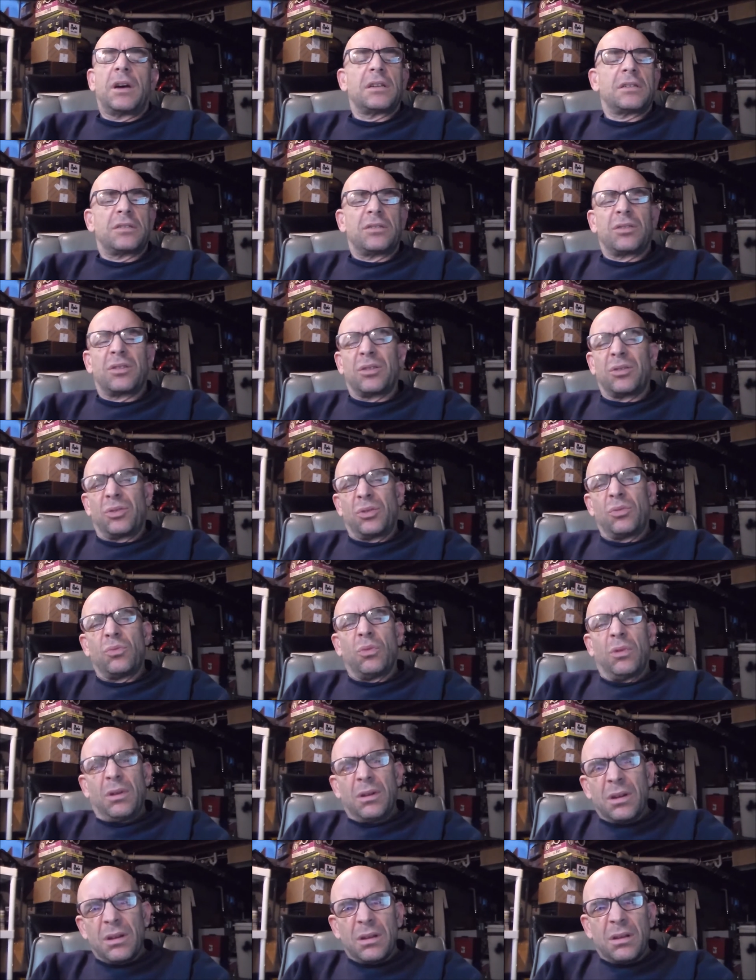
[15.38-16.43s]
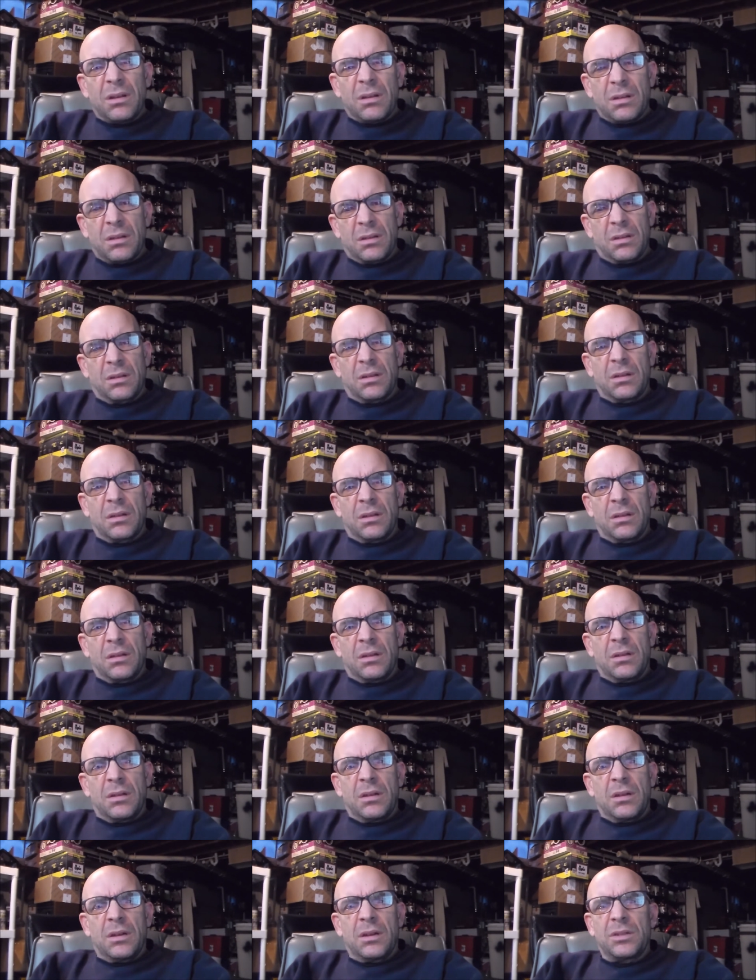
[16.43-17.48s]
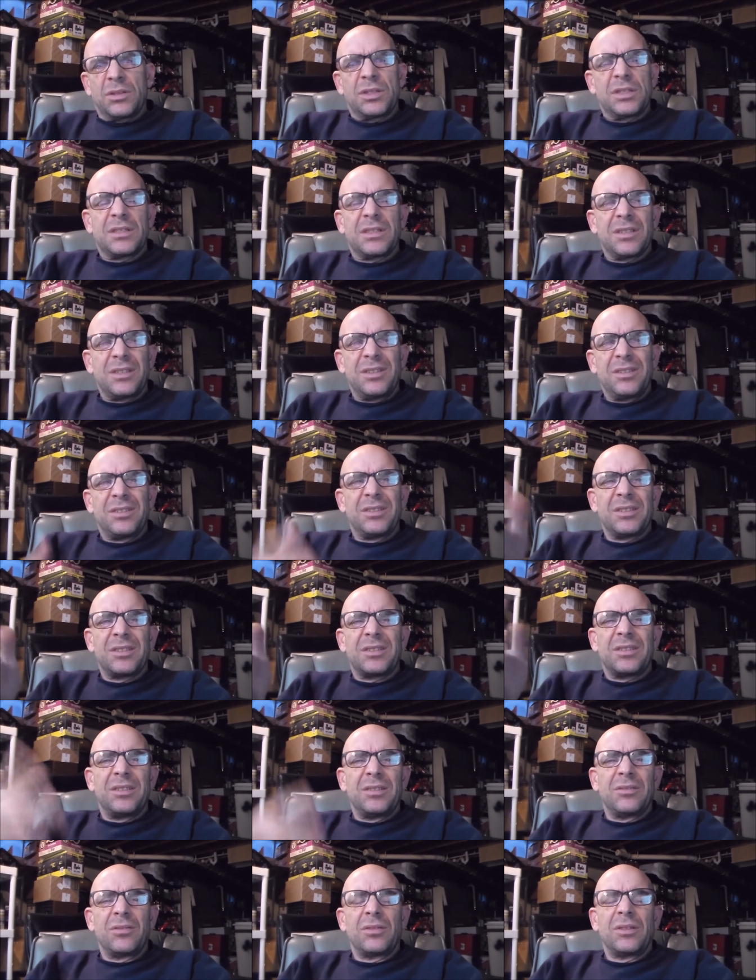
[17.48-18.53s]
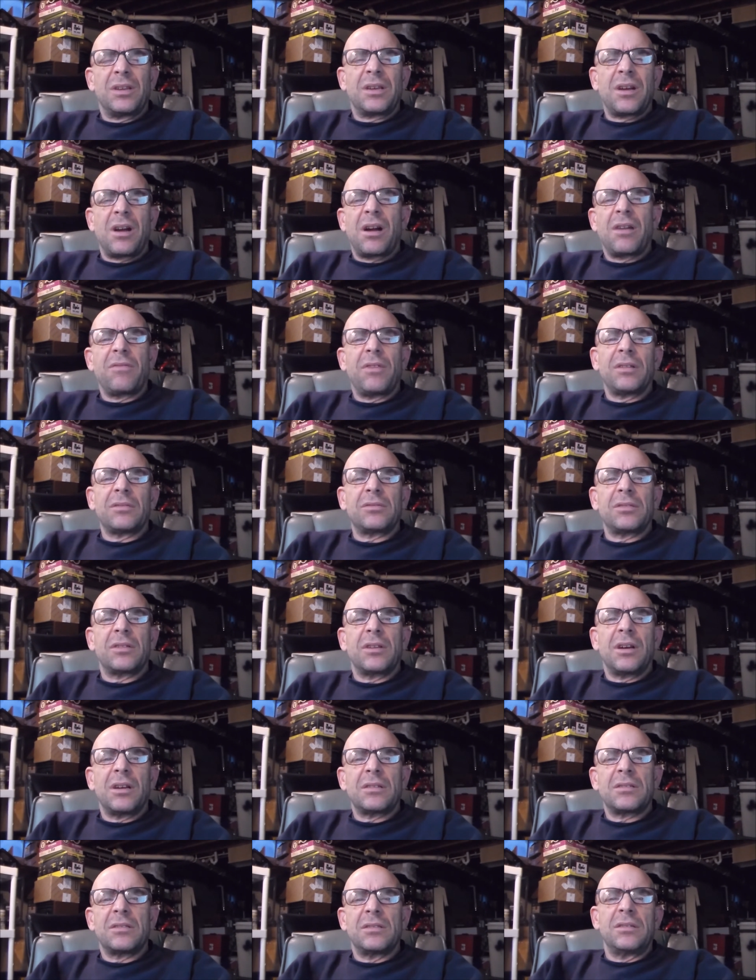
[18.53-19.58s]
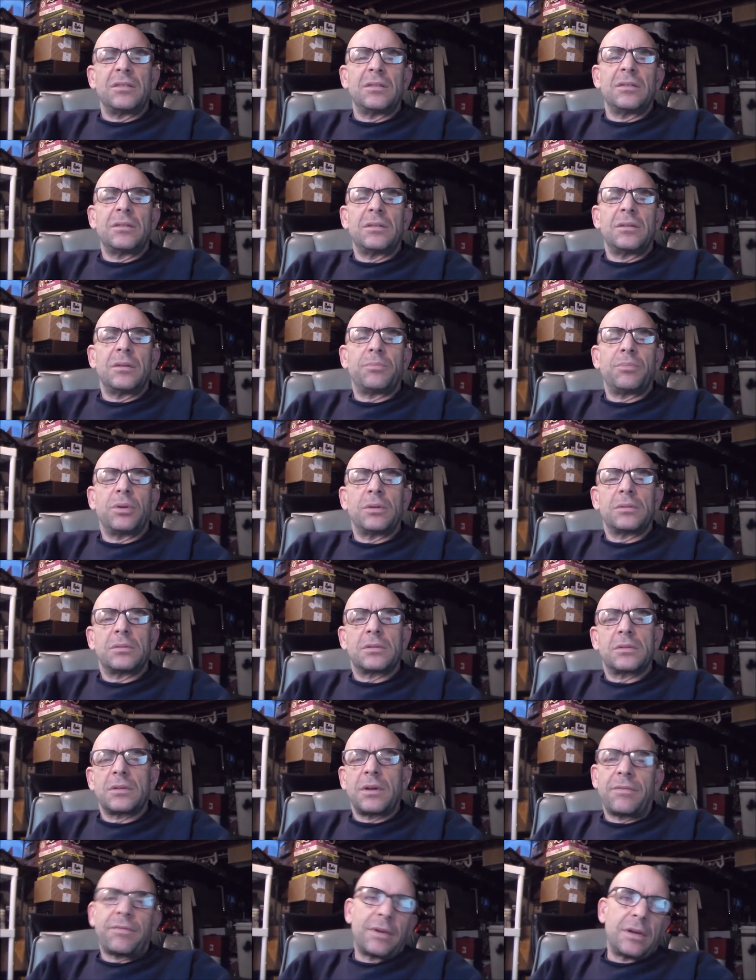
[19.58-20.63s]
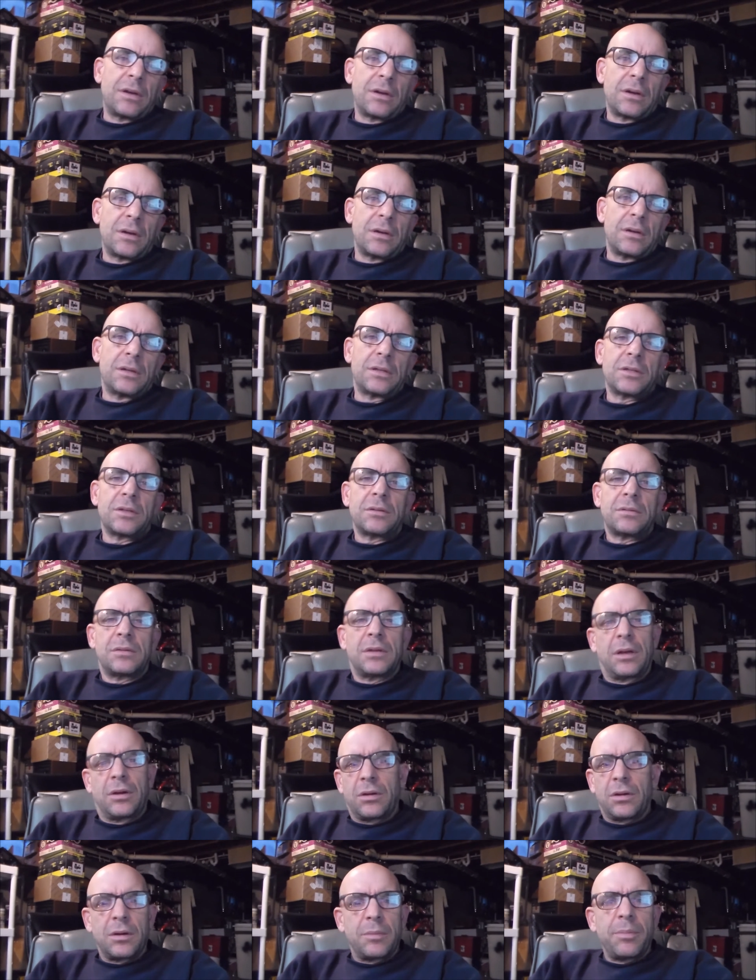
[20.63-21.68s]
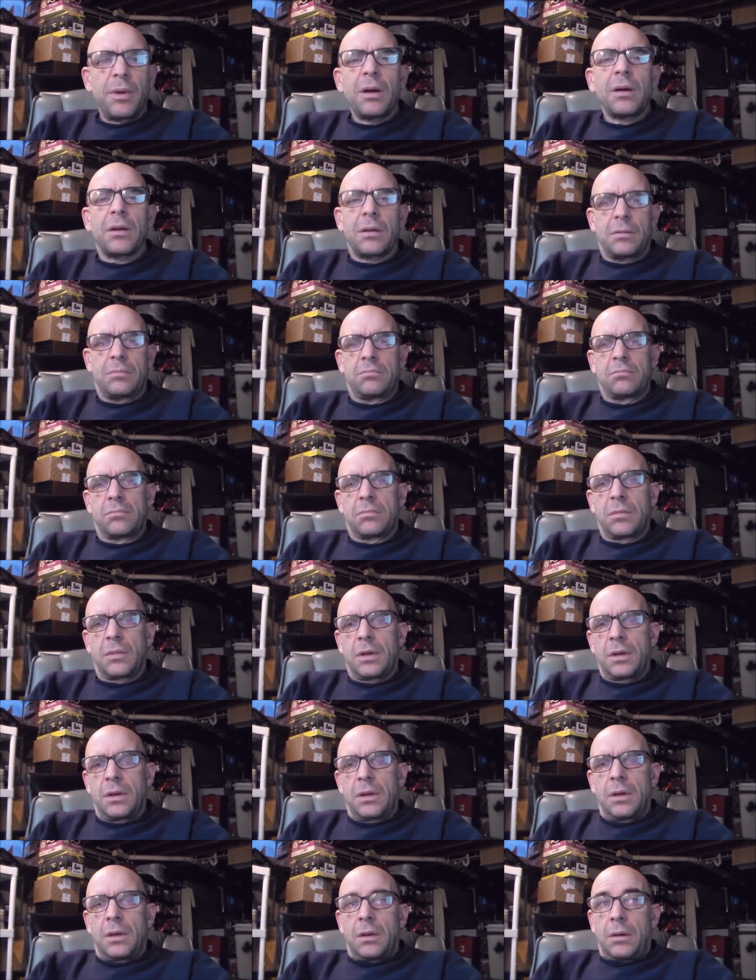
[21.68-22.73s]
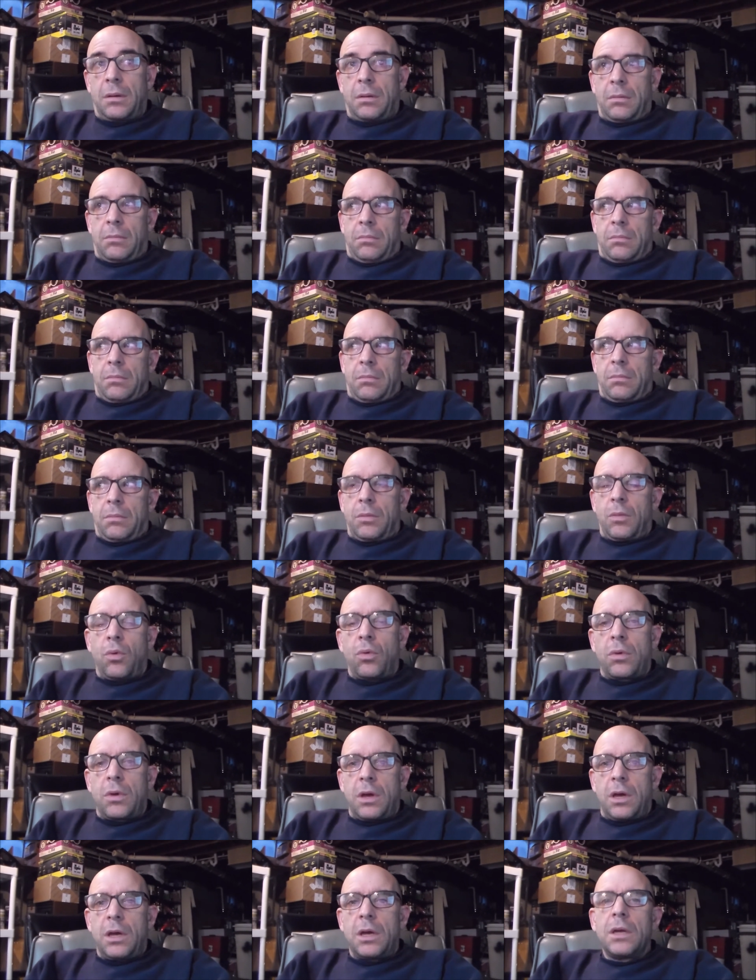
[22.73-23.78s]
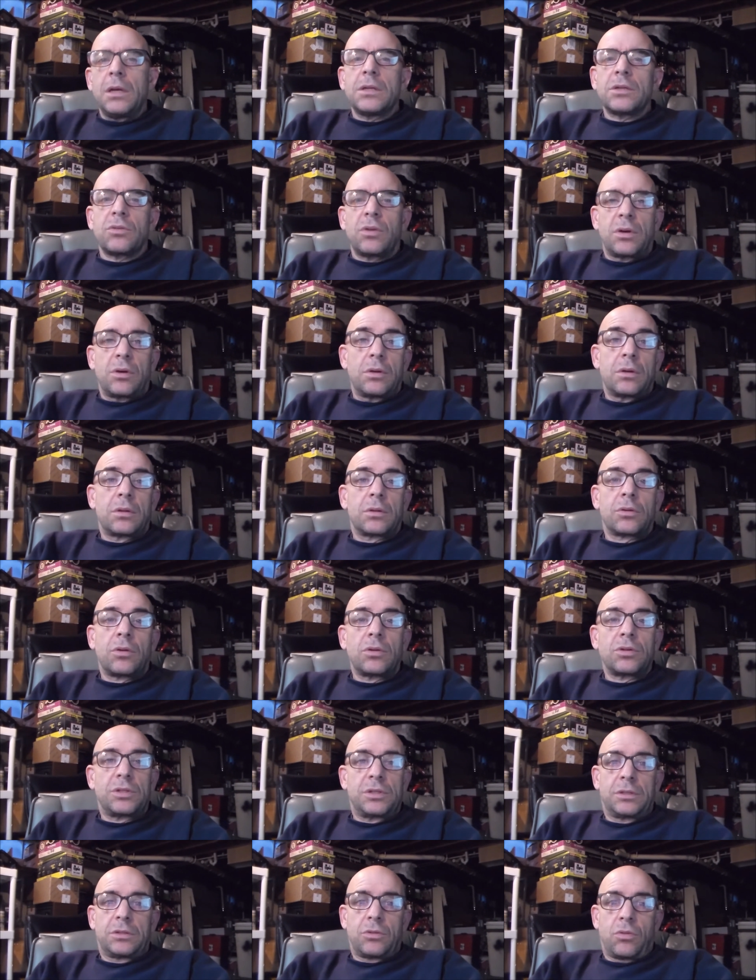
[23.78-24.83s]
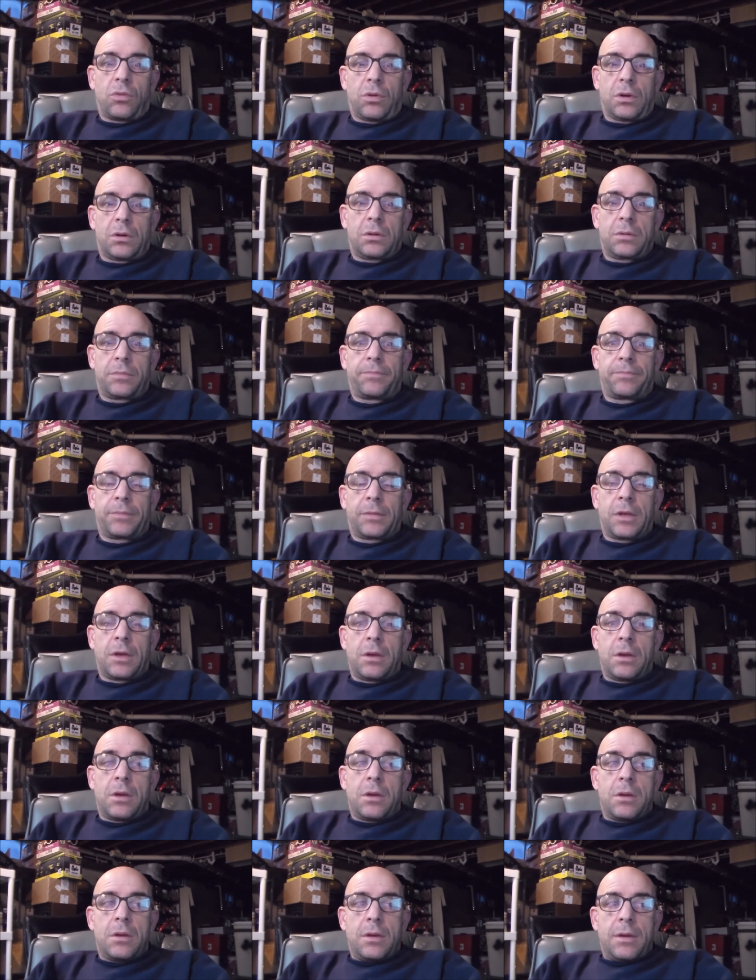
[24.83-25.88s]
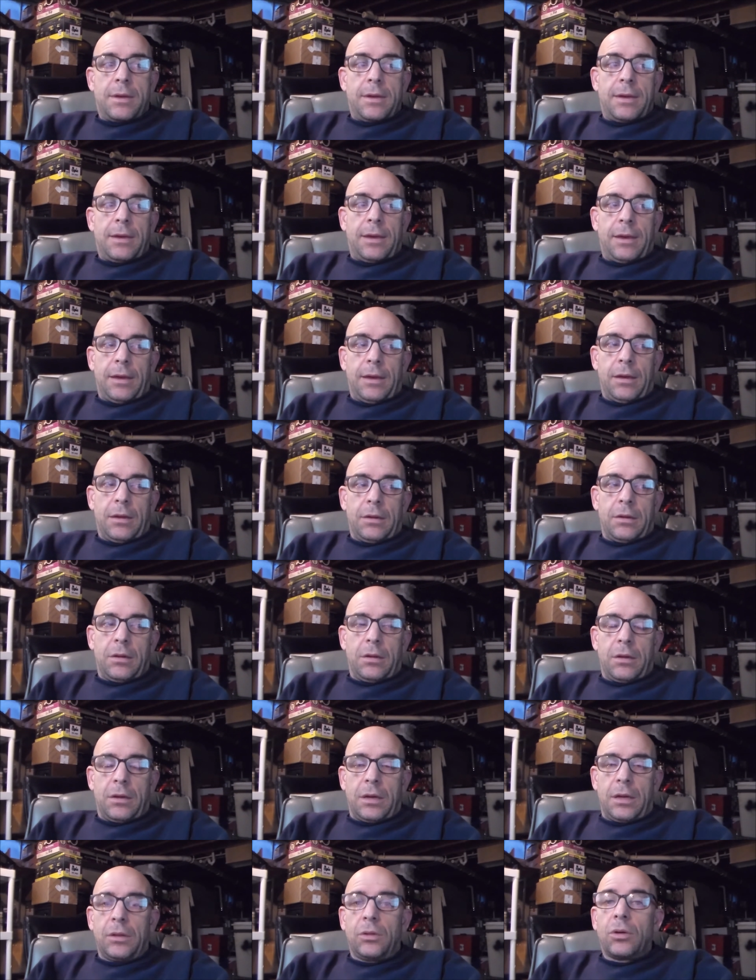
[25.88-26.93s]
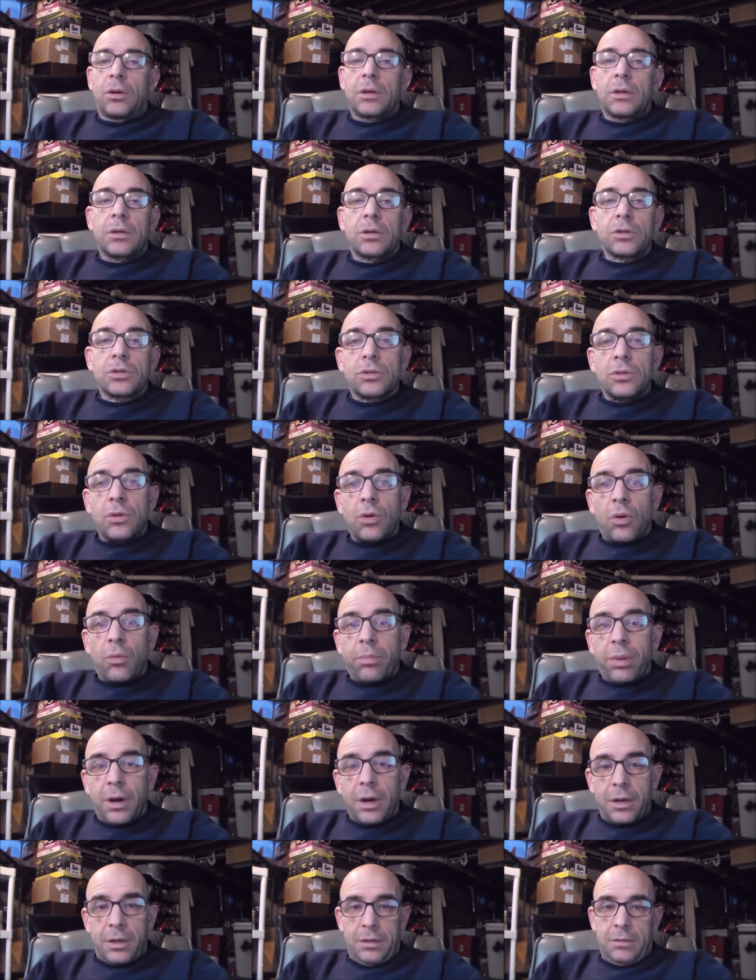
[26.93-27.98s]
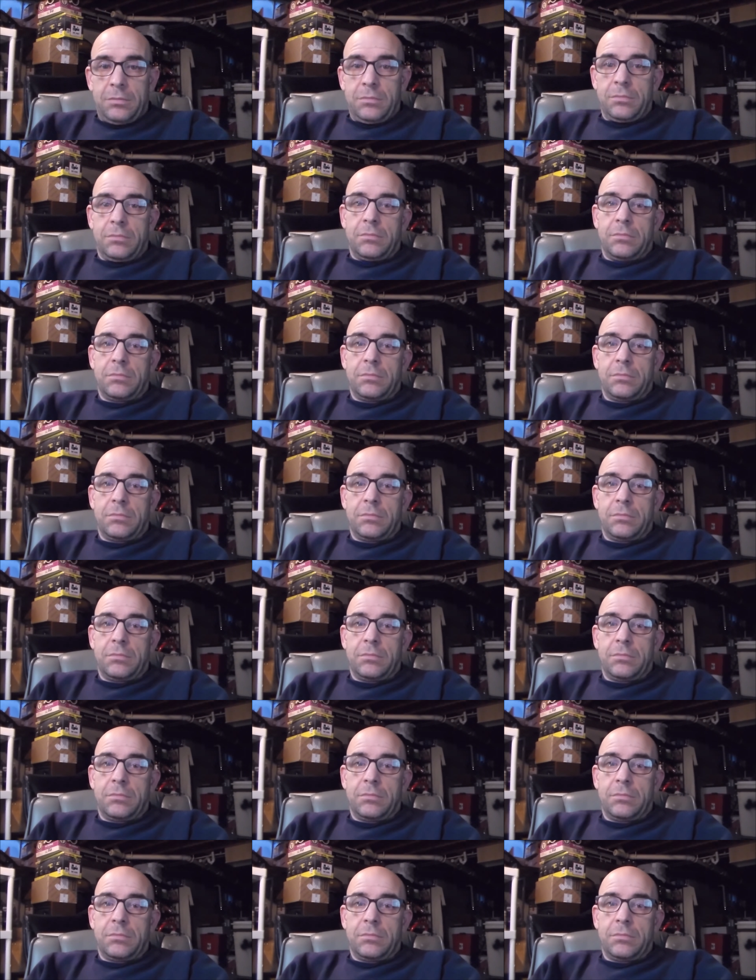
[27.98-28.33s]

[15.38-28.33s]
I said, you're going to do what? And she said, you just, you know, you carve out the guts and you, you put stuff in there and it's a dinner in a pumpkin. Okay, so I go to the grocery store and I look, there's no pumpkin.